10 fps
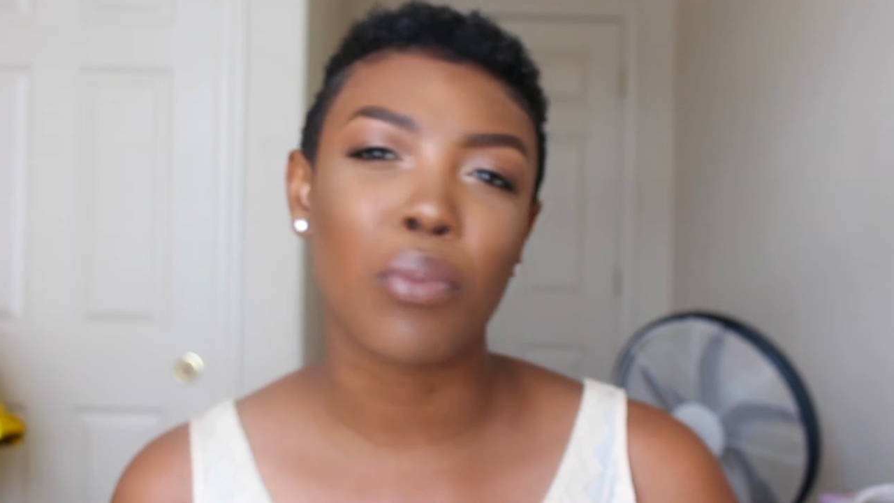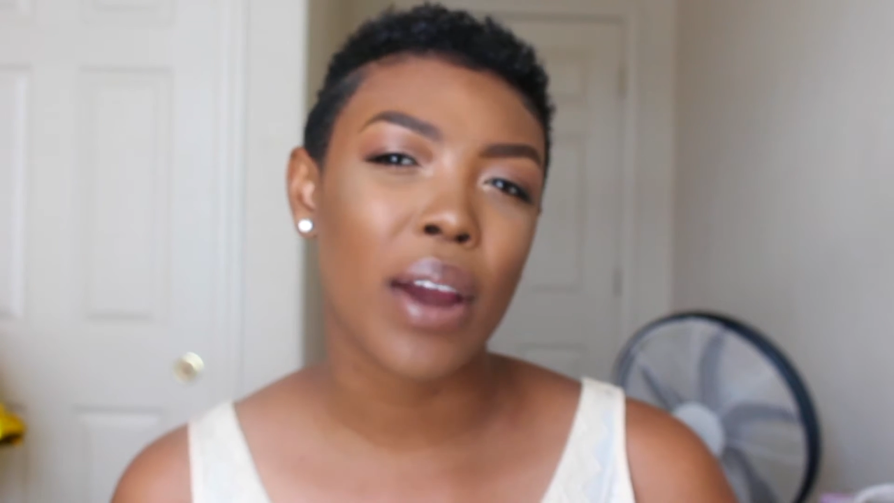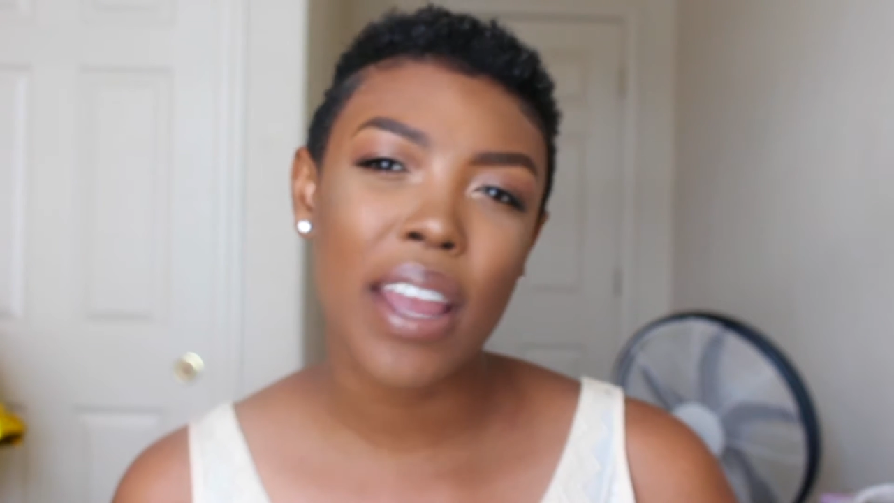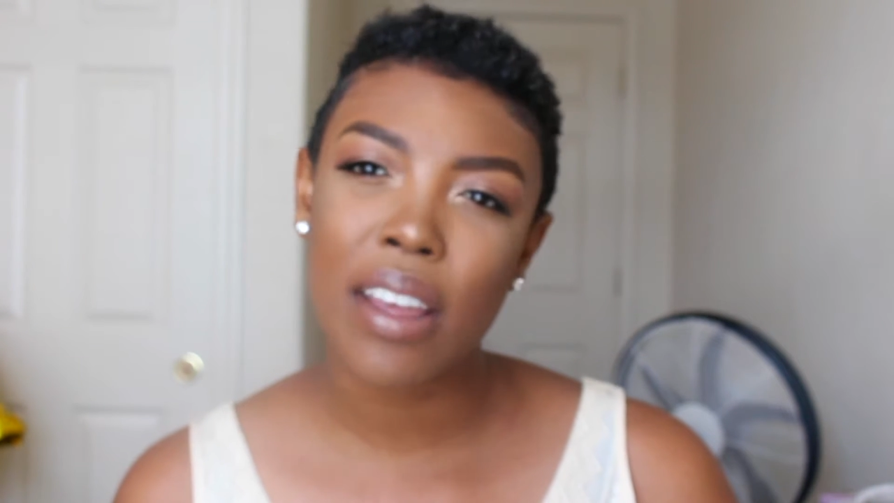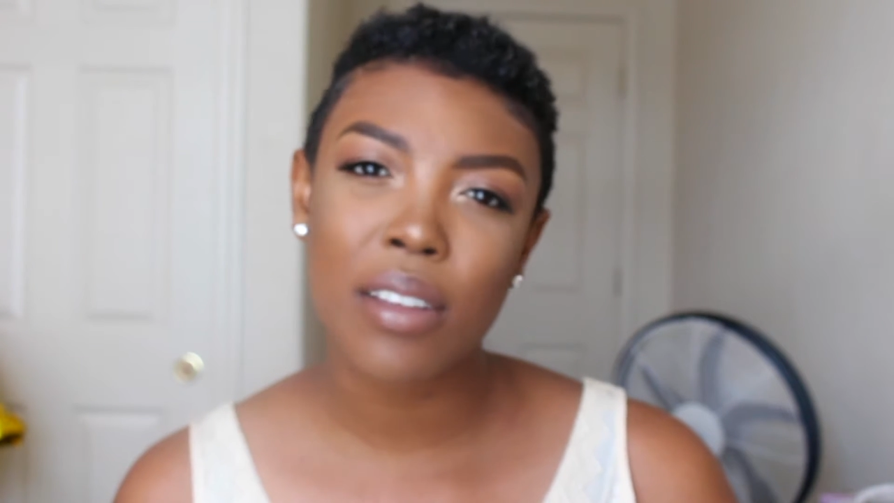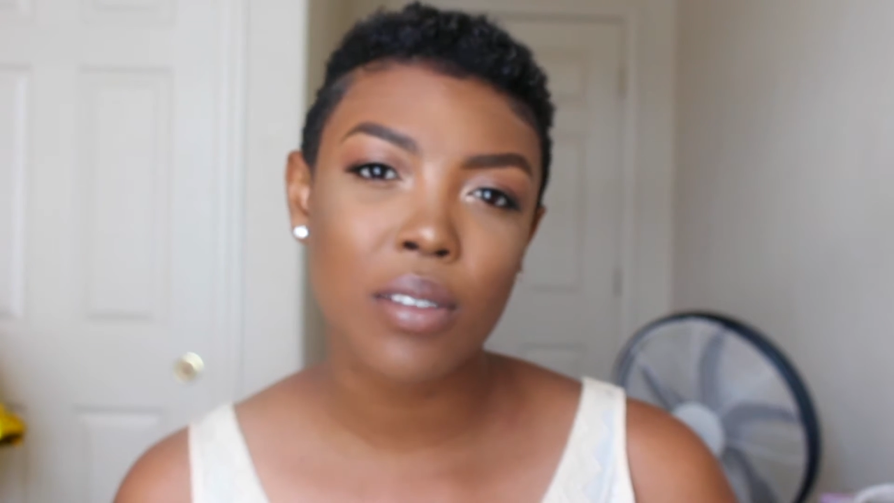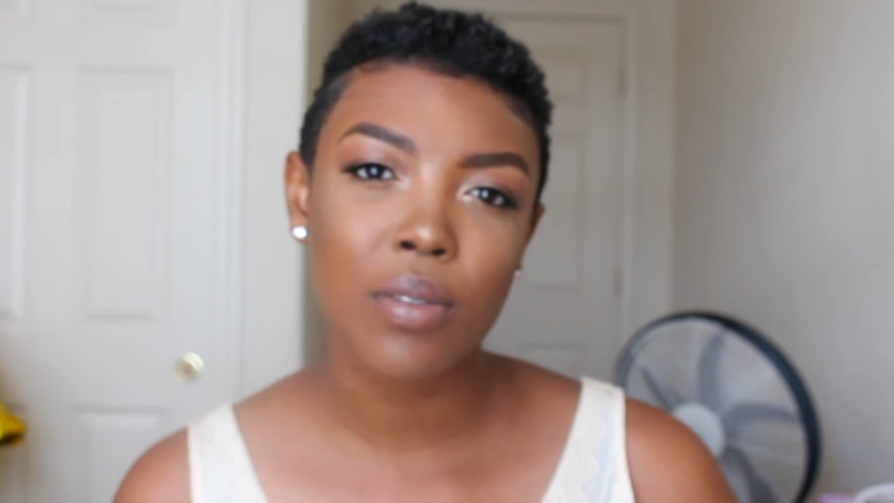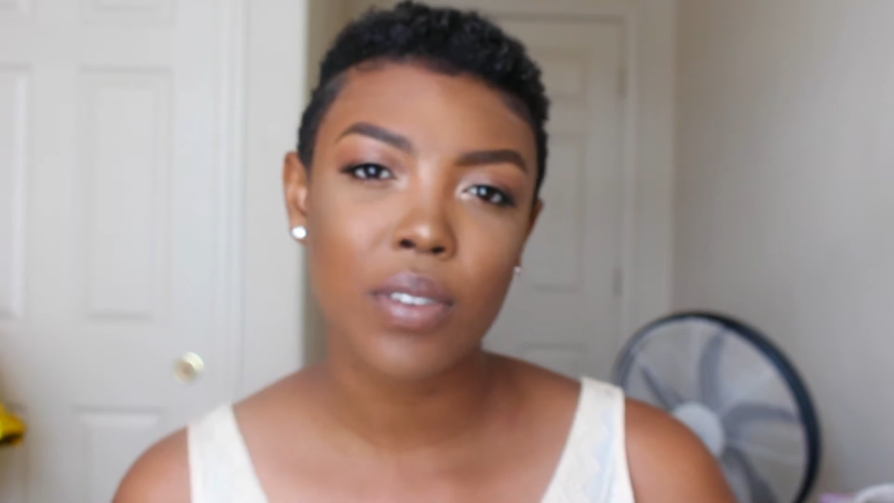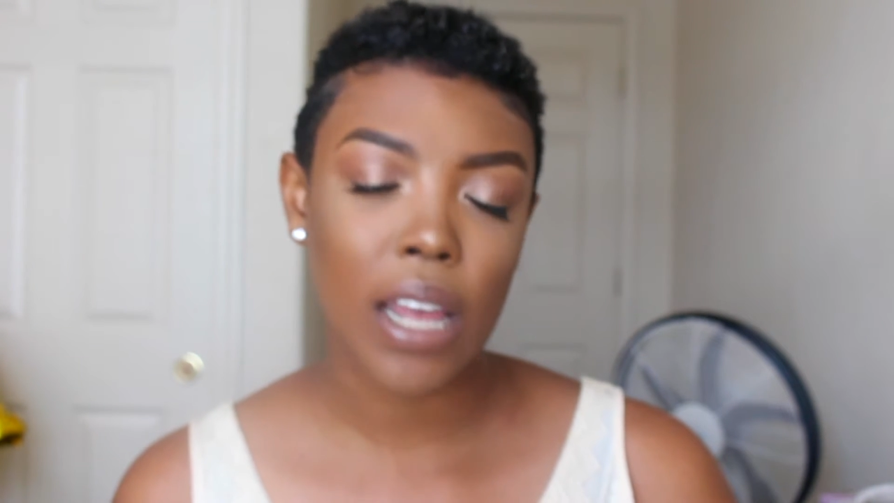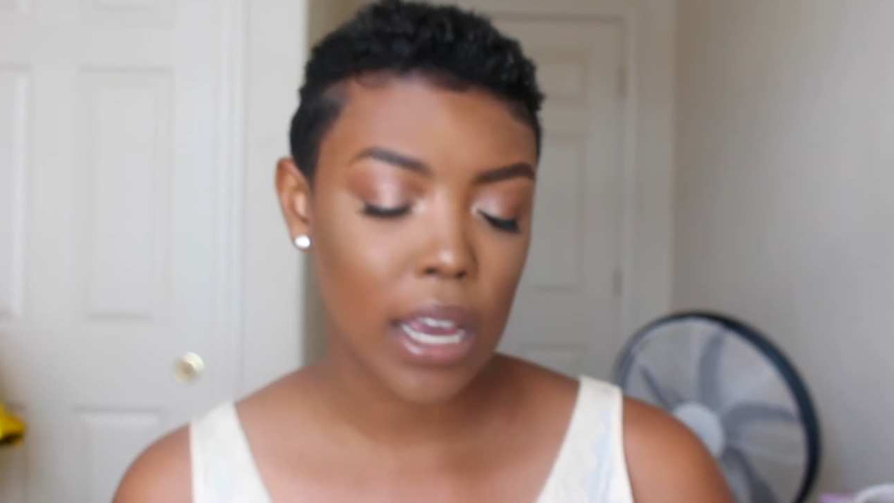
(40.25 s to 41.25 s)

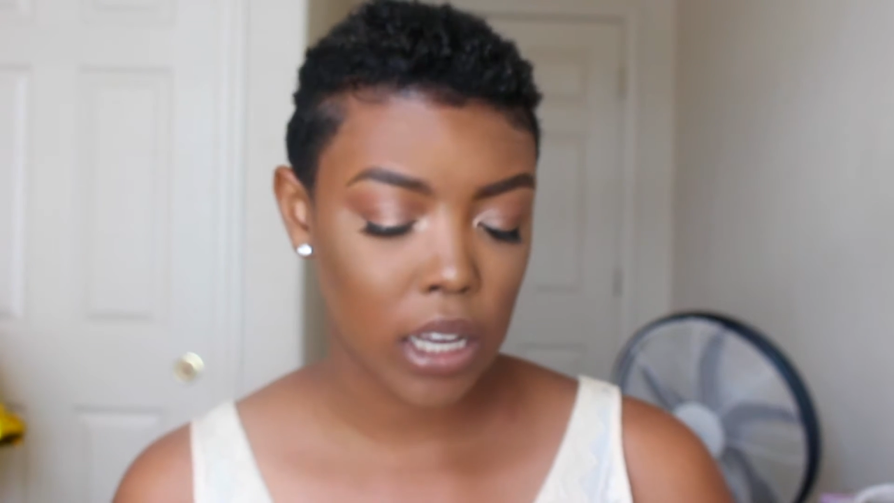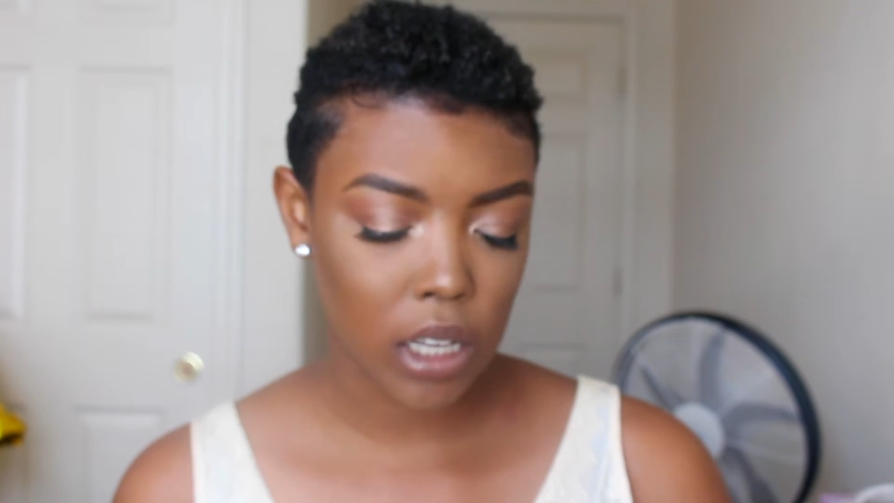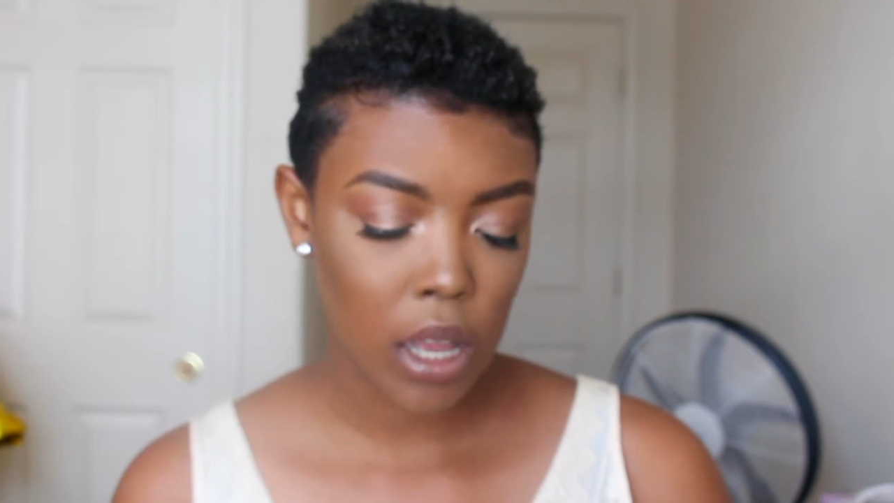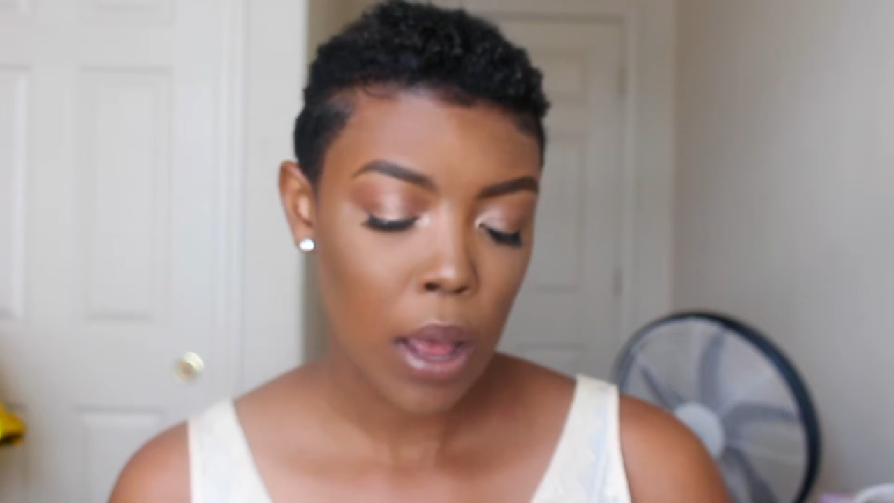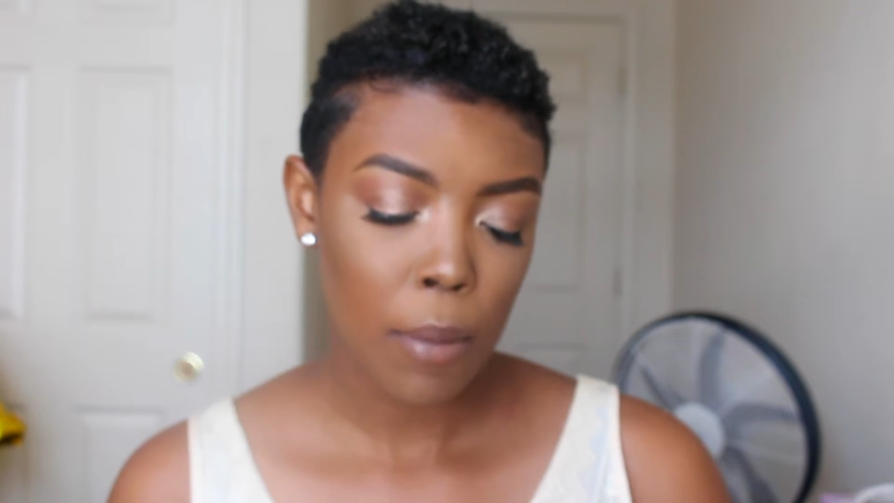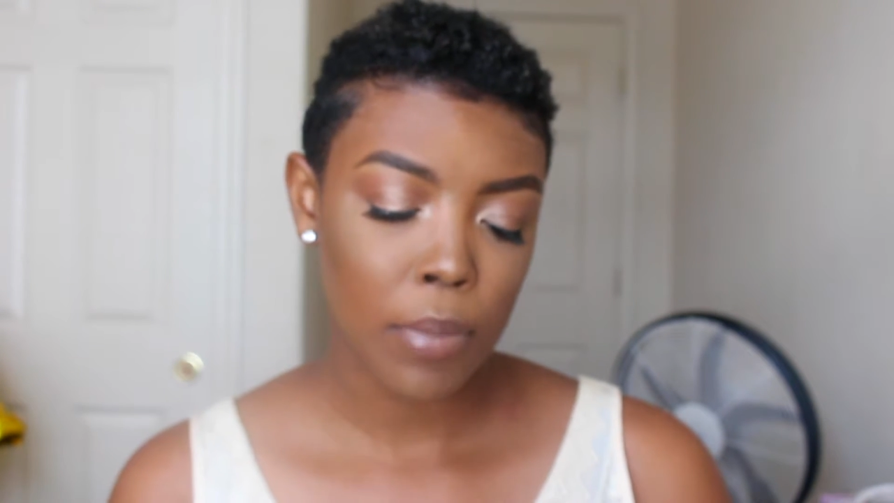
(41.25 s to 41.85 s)
rave, like,